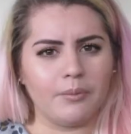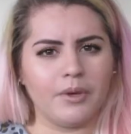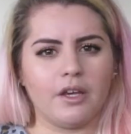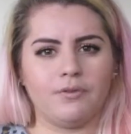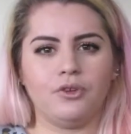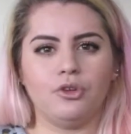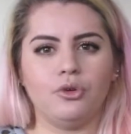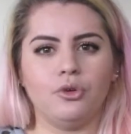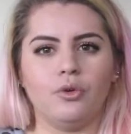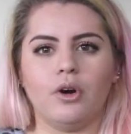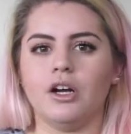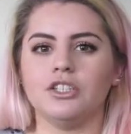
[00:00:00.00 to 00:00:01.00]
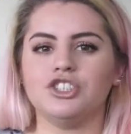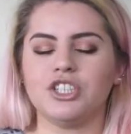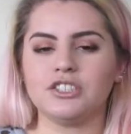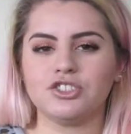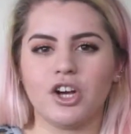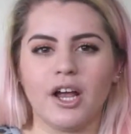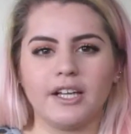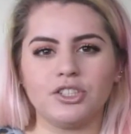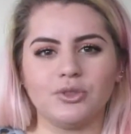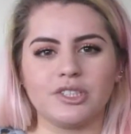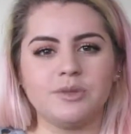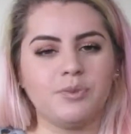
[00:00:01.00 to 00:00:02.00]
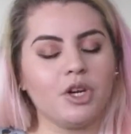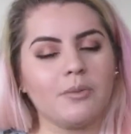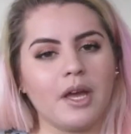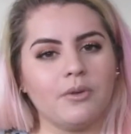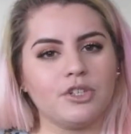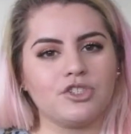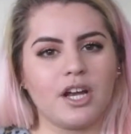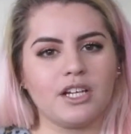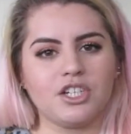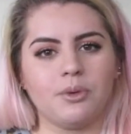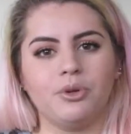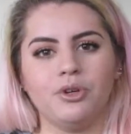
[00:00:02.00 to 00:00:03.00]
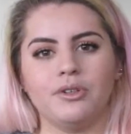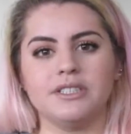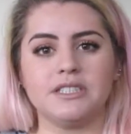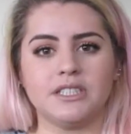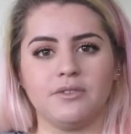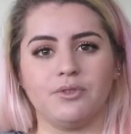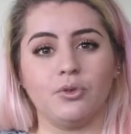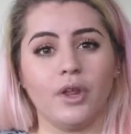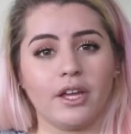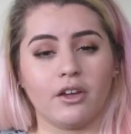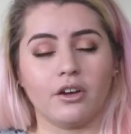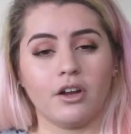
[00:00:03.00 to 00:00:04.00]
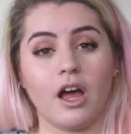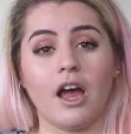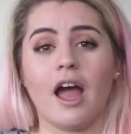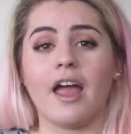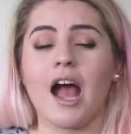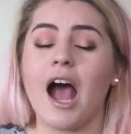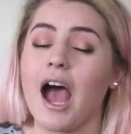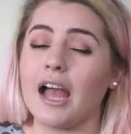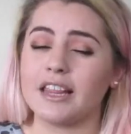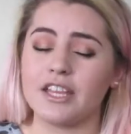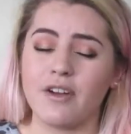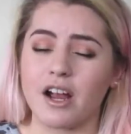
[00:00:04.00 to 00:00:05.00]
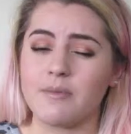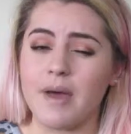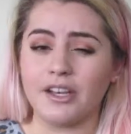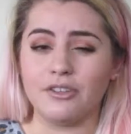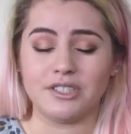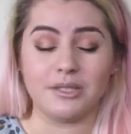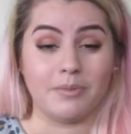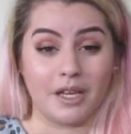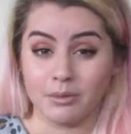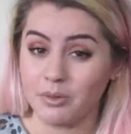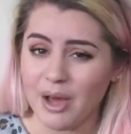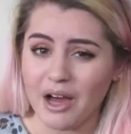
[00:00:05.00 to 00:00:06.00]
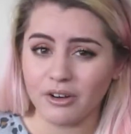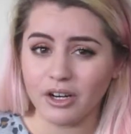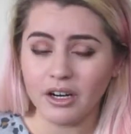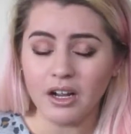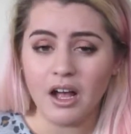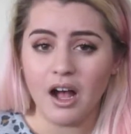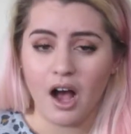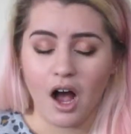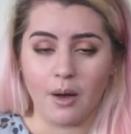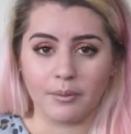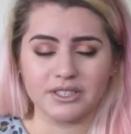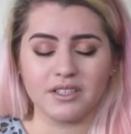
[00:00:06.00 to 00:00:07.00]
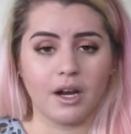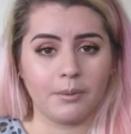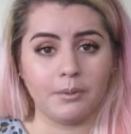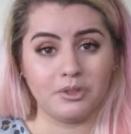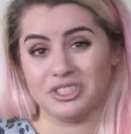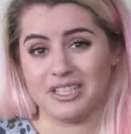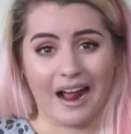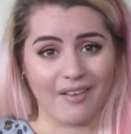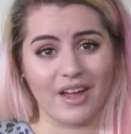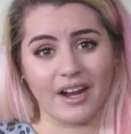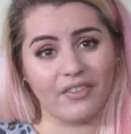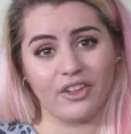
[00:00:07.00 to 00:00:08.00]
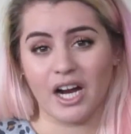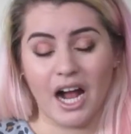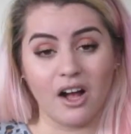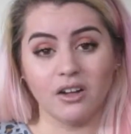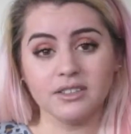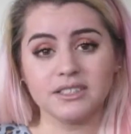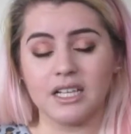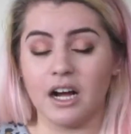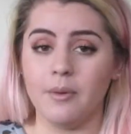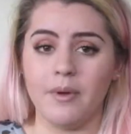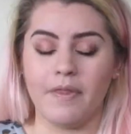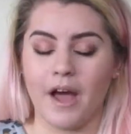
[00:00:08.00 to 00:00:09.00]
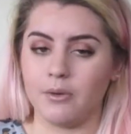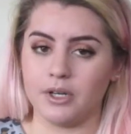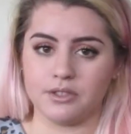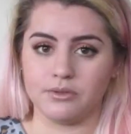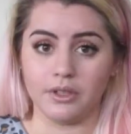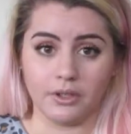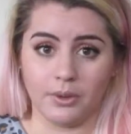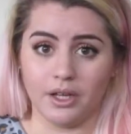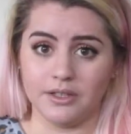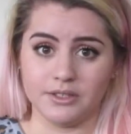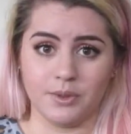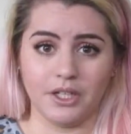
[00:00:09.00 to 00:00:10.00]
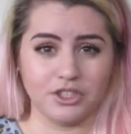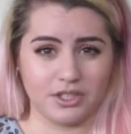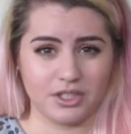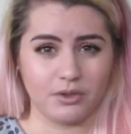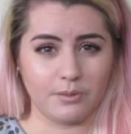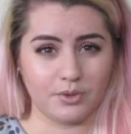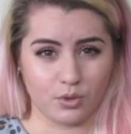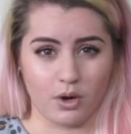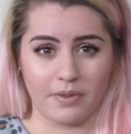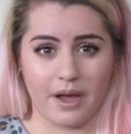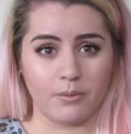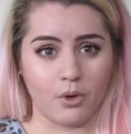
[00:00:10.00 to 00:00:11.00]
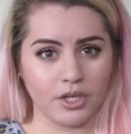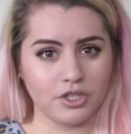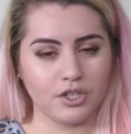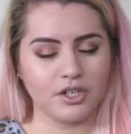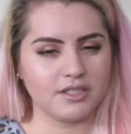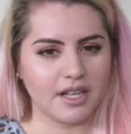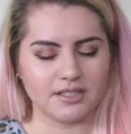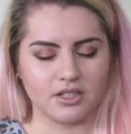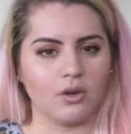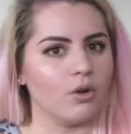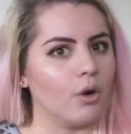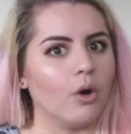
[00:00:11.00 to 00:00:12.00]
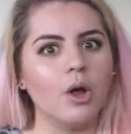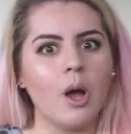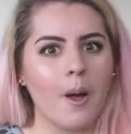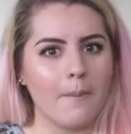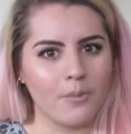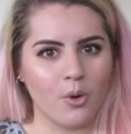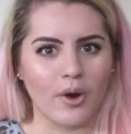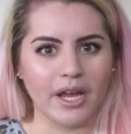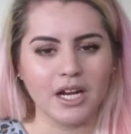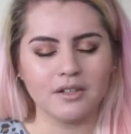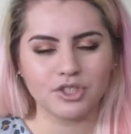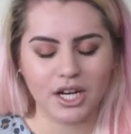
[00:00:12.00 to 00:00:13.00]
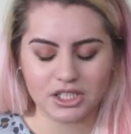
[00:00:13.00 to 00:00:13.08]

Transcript: If you are just trying to experiment with dry shampoo and see if you like it or not, I highly recommend using baby powder, because a lot of people just have that in their house, and that works really well as well, just to absorb that moisture, because that's the whole point of